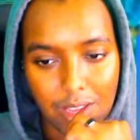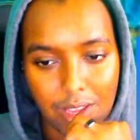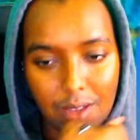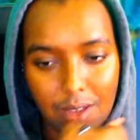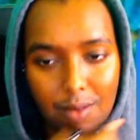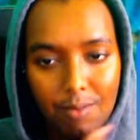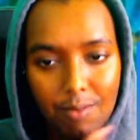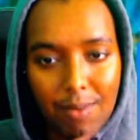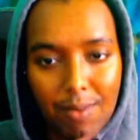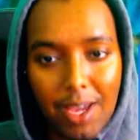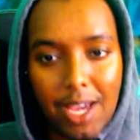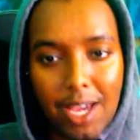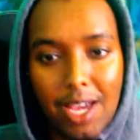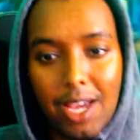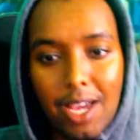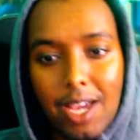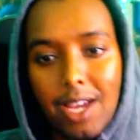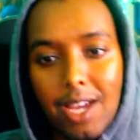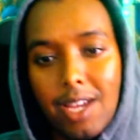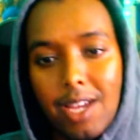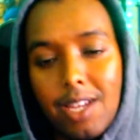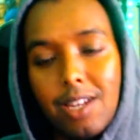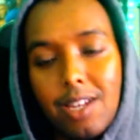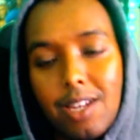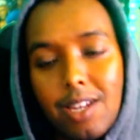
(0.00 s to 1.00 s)

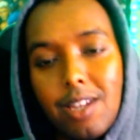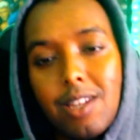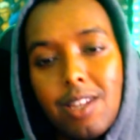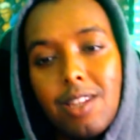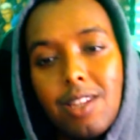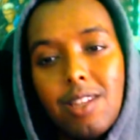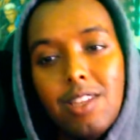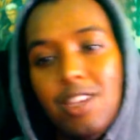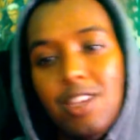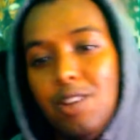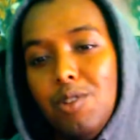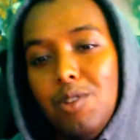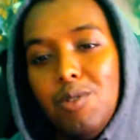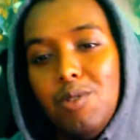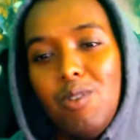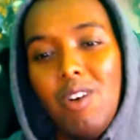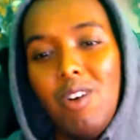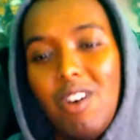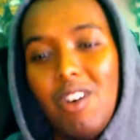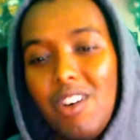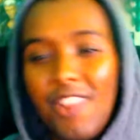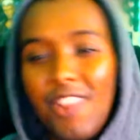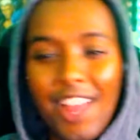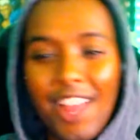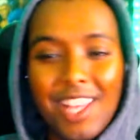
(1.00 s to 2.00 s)
Man, yo,
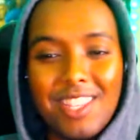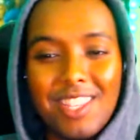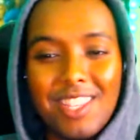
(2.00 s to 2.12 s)
all that